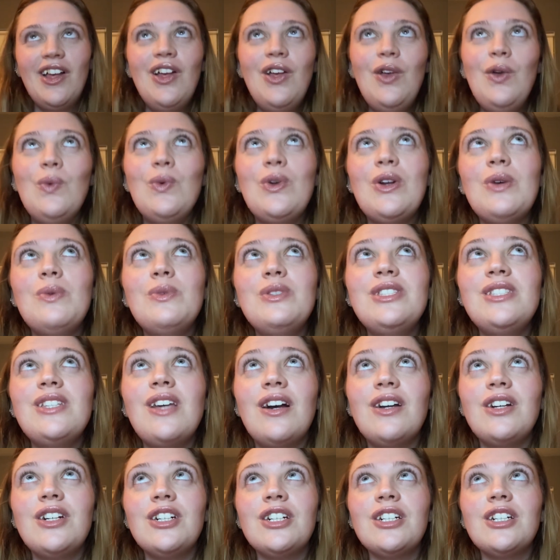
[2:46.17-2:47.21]
When I was
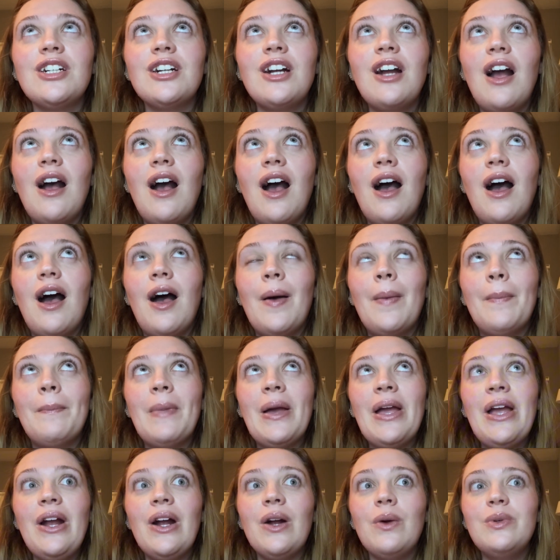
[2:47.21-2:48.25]
younger, my
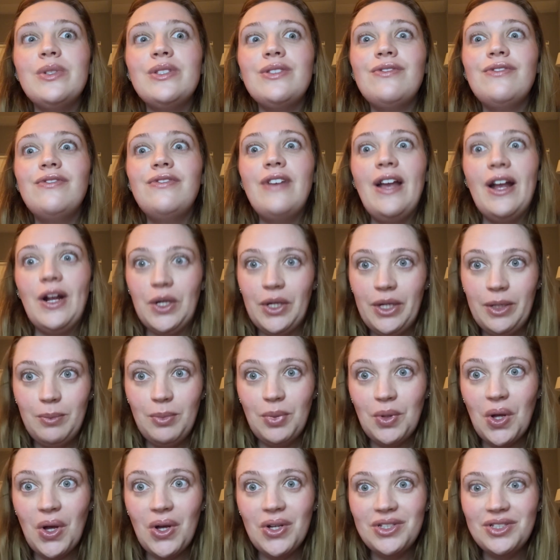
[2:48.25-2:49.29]
hair was very
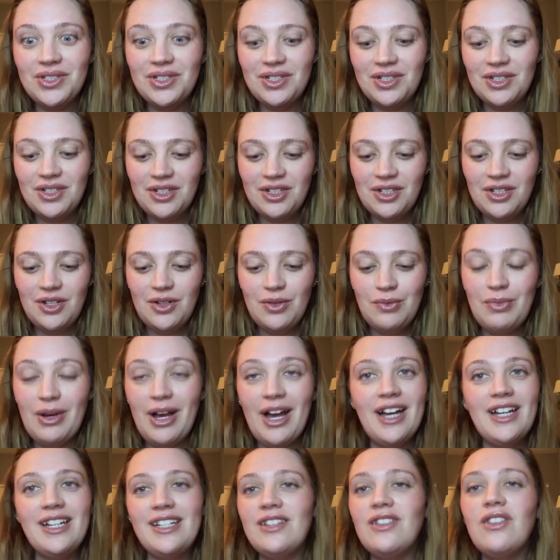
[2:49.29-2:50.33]
blonde, but
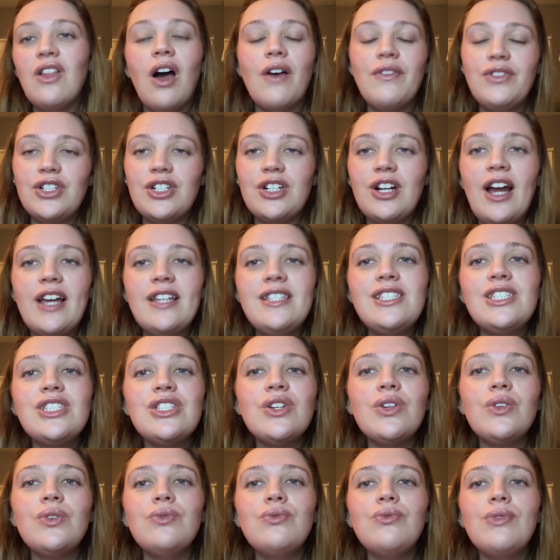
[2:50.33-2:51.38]
I loved her. I
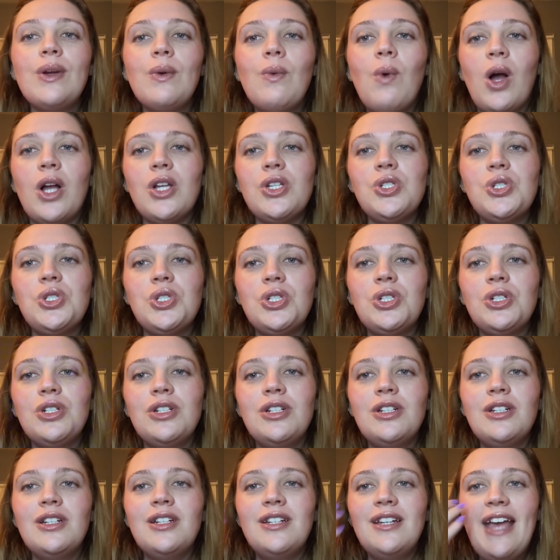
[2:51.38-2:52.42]
still rewatch
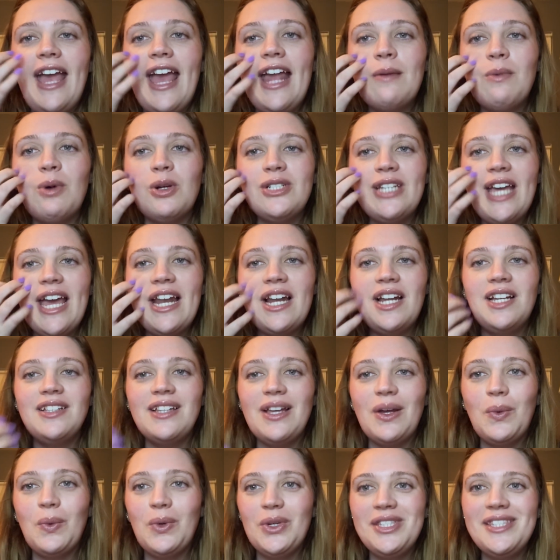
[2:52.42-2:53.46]
Hannah Montana
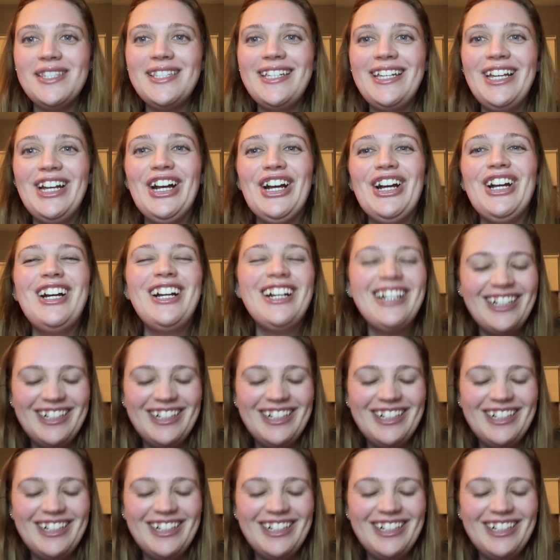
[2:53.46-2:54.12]
like once a year.